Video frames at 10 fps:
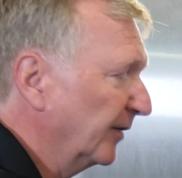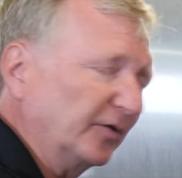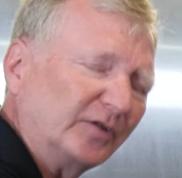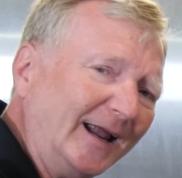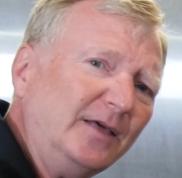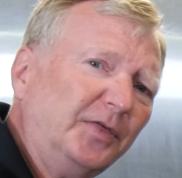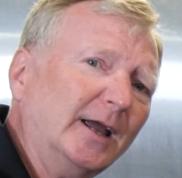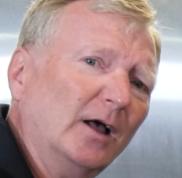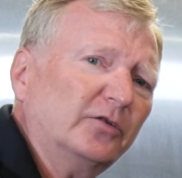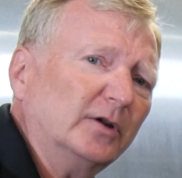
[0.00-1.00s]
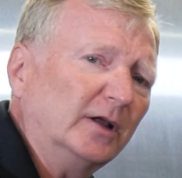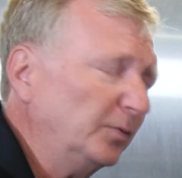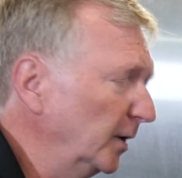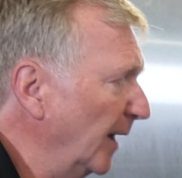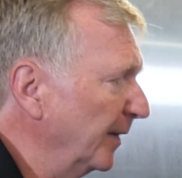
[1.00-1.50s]
If there's anything else that needs
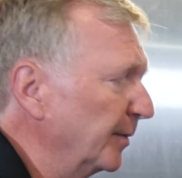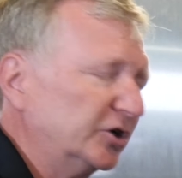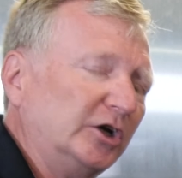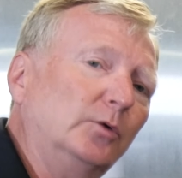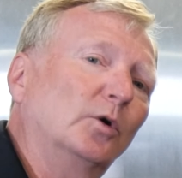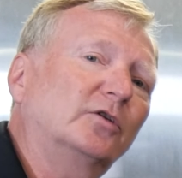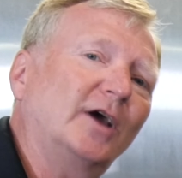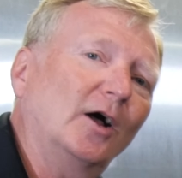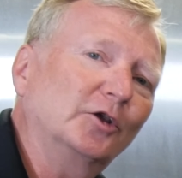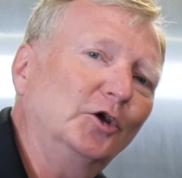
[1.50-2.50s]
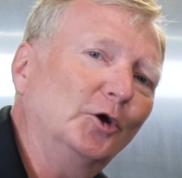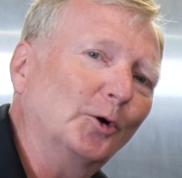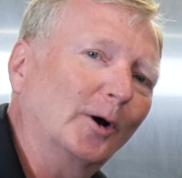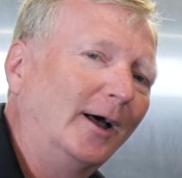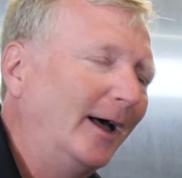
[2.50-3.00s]
to be done, the machine will tell you.